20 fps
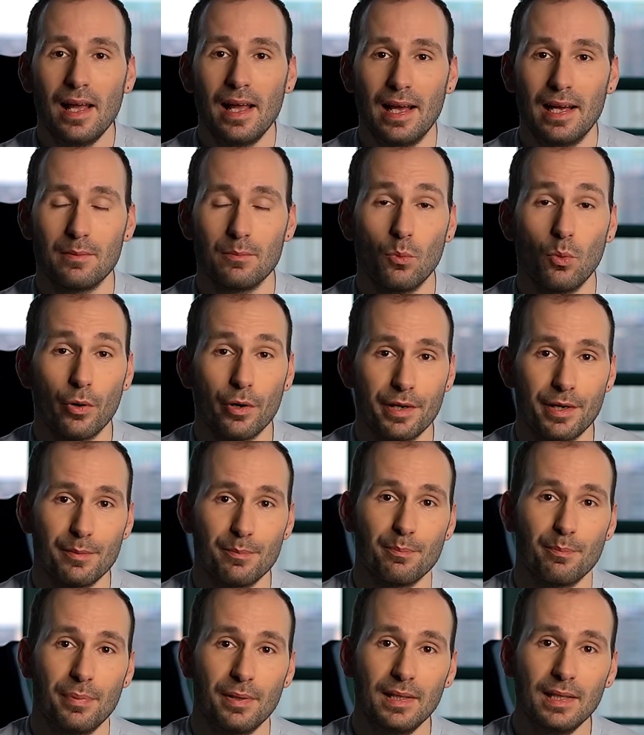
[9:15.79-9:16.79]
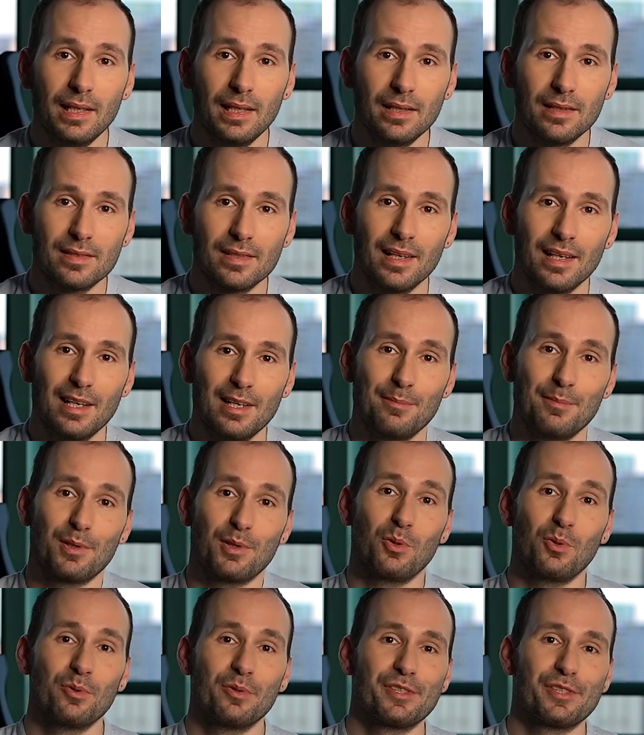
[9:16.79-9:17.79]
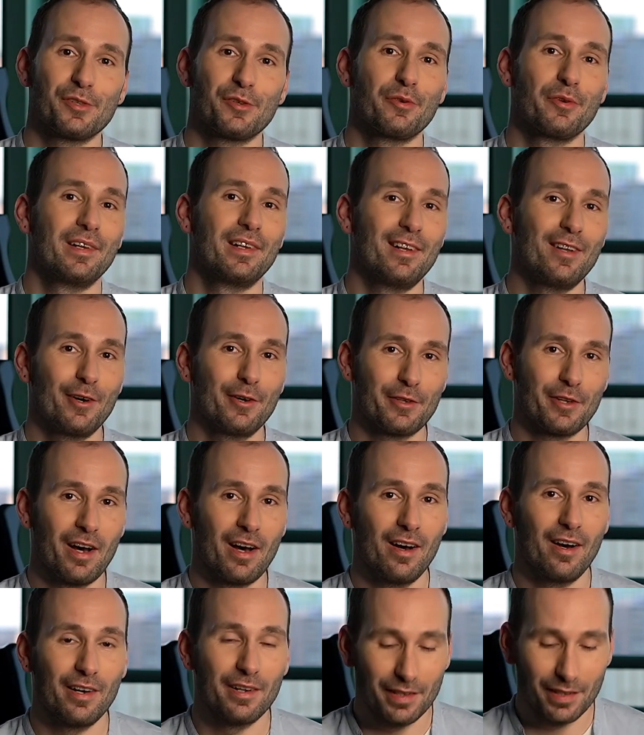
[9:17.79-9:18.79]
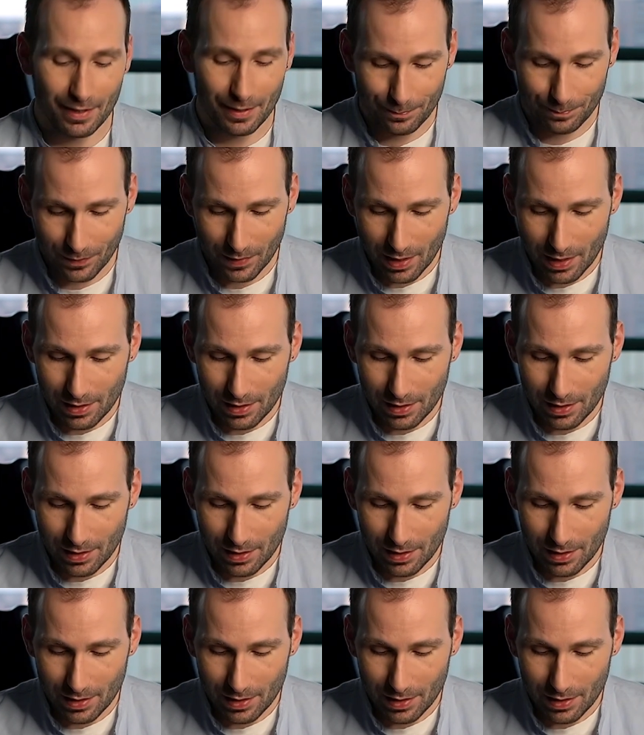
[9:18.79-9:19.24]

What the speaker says: and more complete, but also a lot harder.